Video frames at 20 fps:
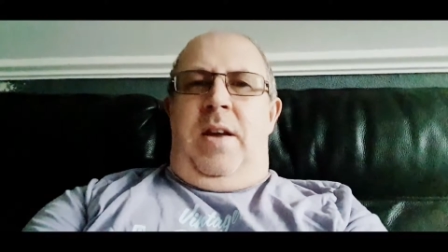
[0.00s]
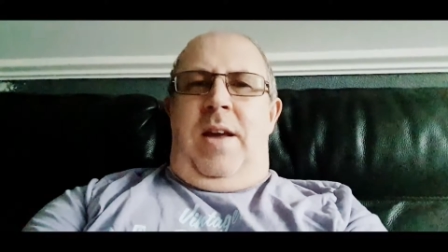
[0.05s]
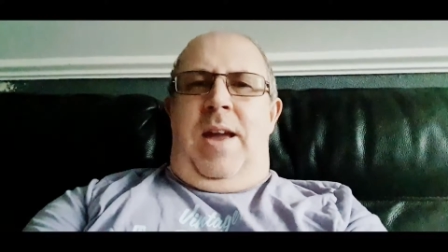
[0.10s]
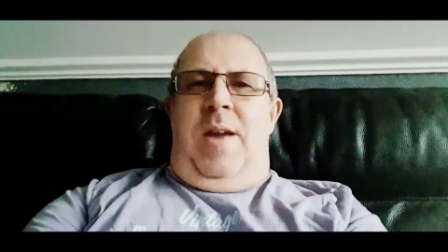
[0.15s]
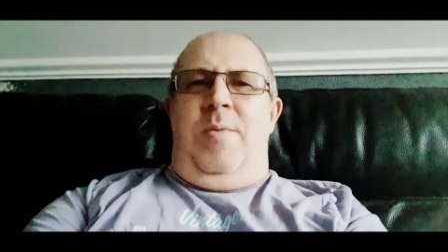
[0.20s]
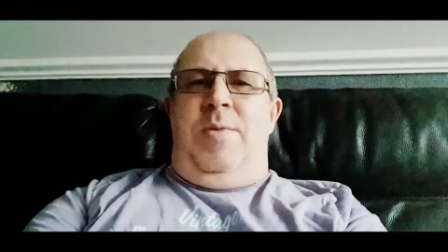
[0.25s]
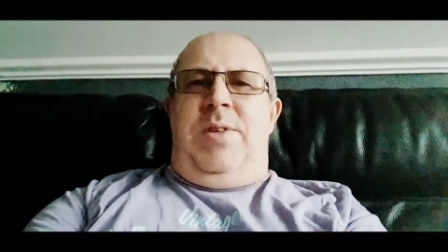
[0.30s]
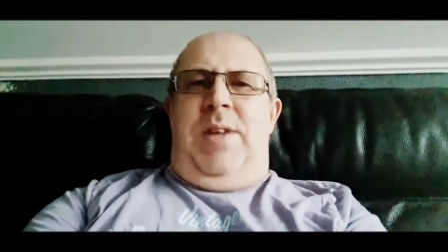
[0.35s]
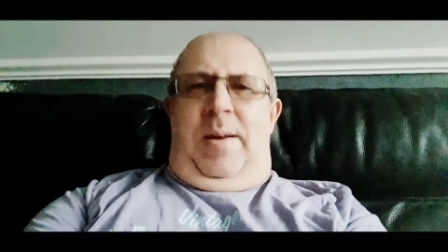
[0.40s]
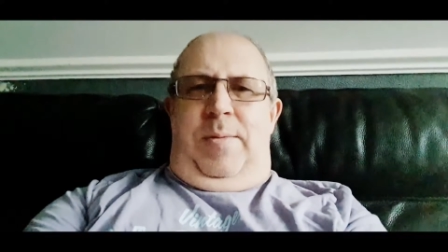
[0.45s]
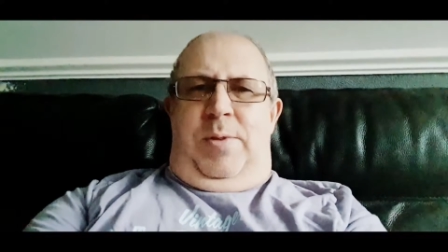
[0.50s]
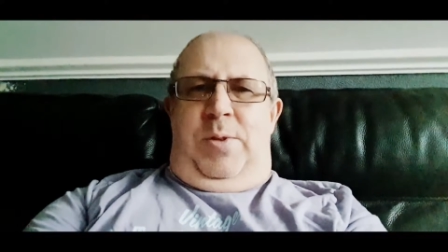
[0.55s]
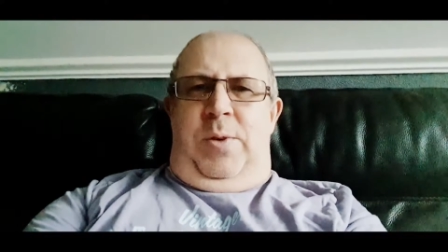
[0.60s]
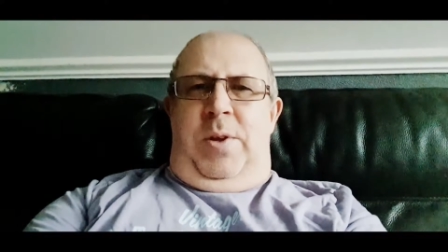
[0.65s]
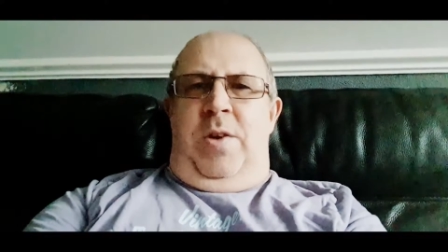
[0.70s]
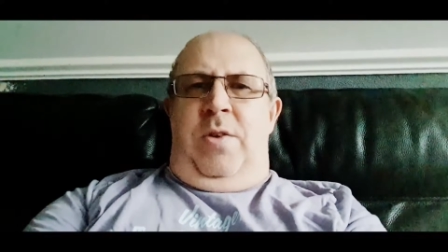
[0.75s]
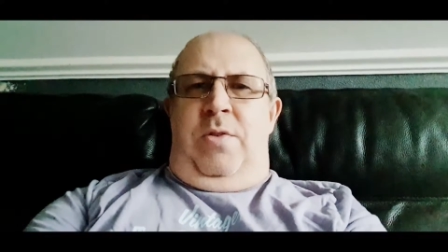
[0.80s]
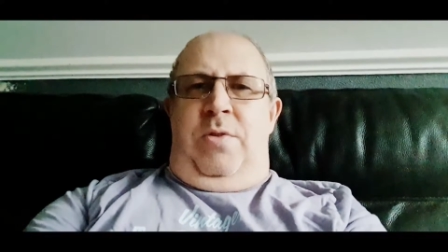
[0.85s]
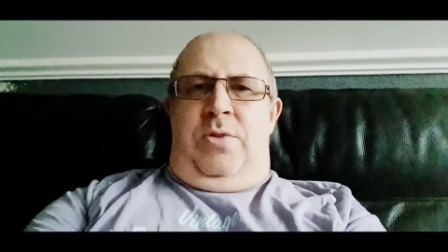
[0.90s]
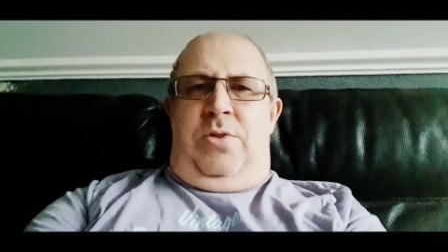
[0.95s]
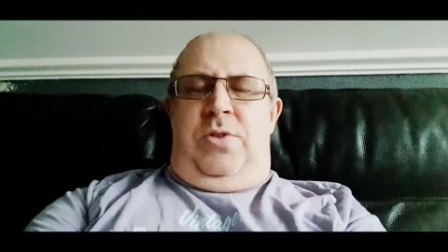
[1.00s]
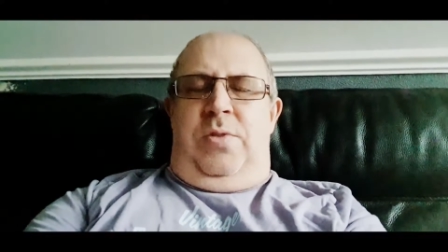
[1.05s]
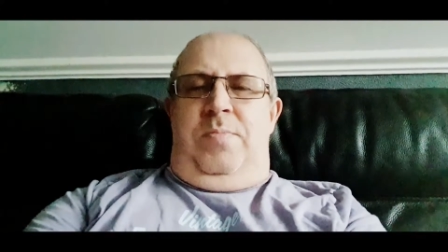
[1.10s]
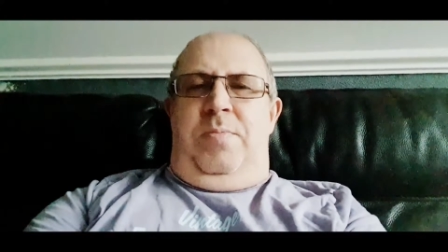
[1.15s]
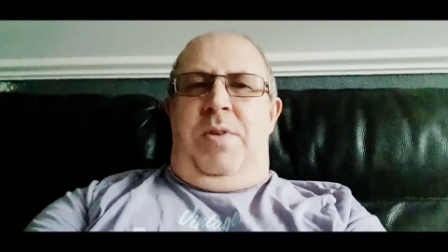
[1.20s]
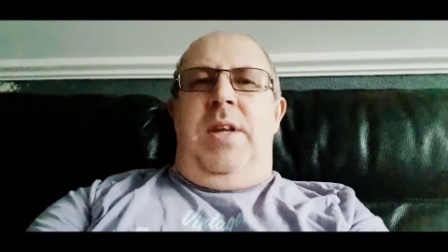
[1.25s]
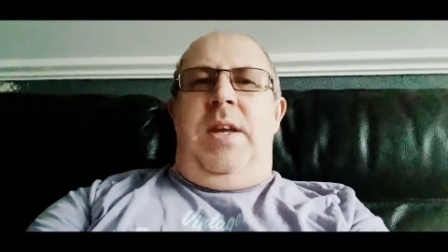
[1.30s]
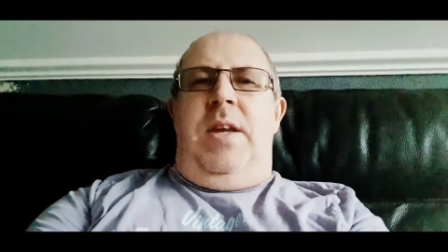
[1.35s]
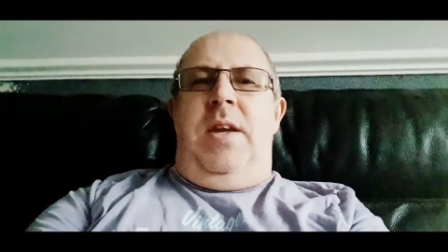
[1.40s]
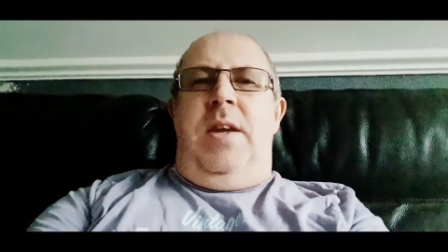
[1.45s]
It was absolutely awesome.
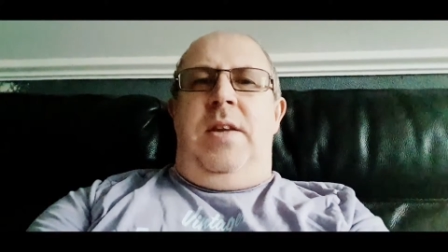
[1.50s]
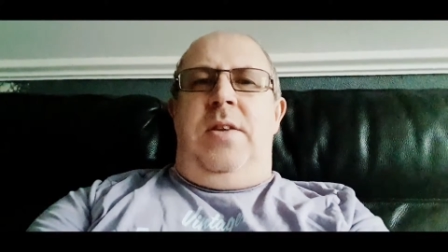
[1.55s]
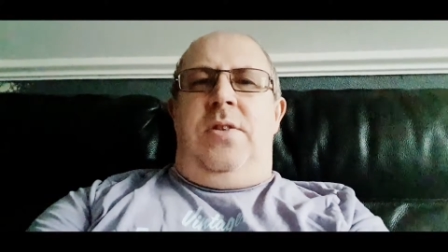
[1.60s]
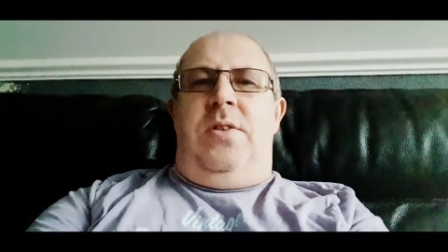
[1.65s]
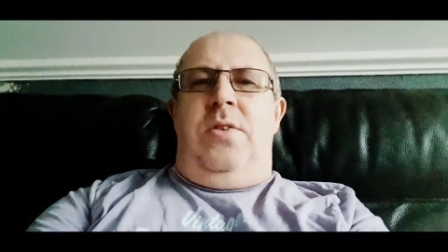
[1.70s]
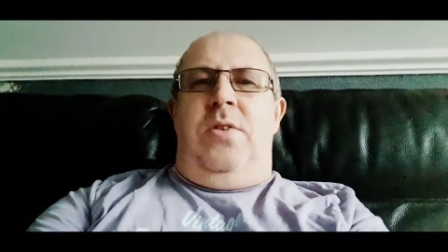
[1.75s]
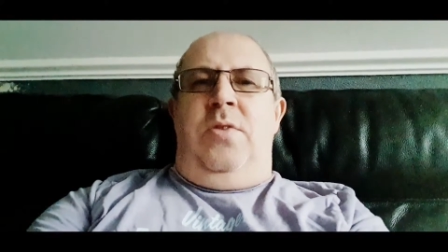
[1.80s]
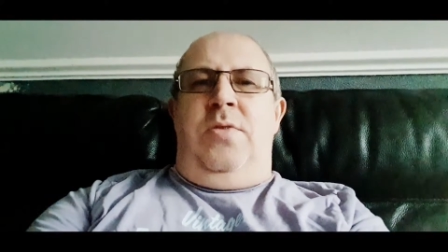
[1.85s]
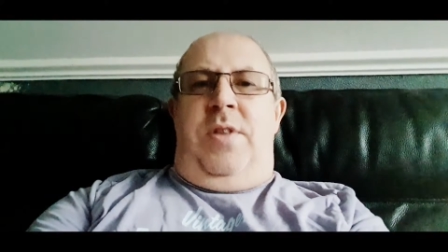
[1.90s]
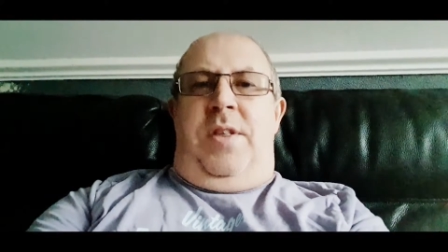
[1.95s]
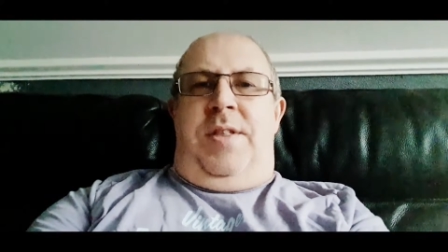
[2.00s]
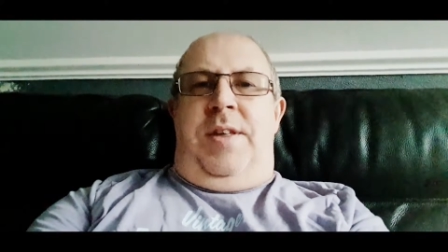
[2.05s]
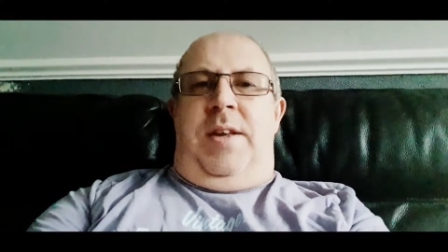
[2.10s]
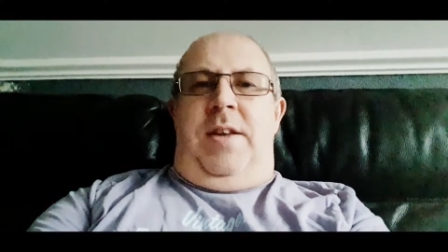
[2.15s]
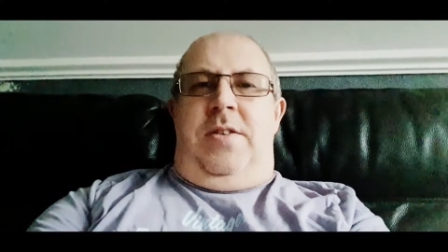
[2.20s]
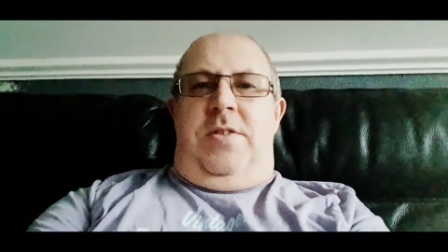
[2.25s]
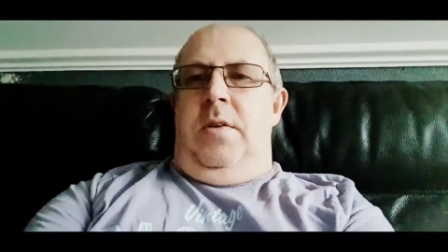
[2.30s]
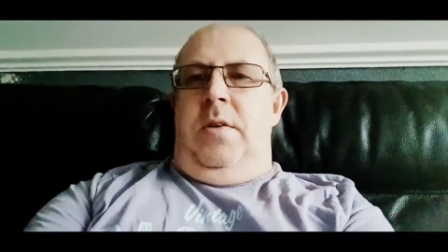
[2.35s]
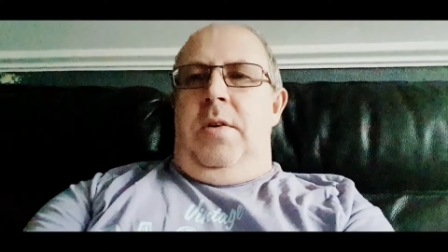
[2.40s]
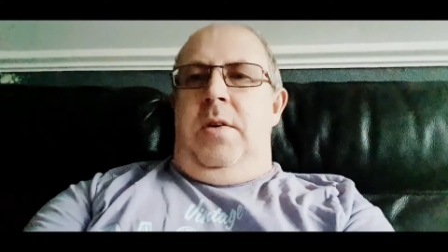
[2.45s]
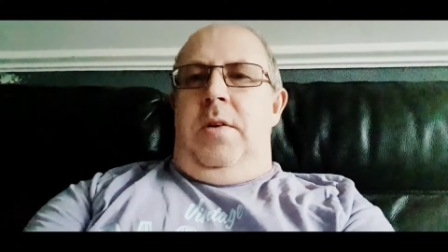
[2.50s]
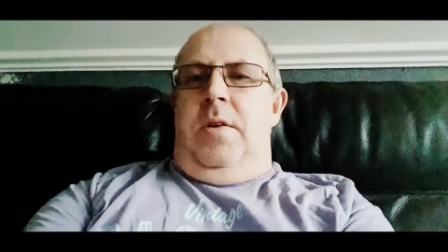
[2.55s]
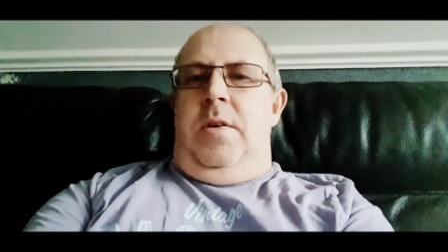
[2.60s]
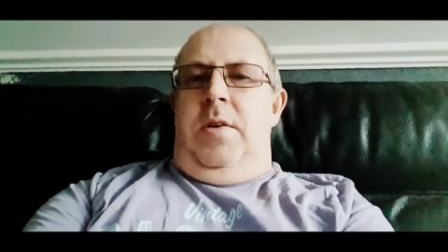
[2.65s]
These other things,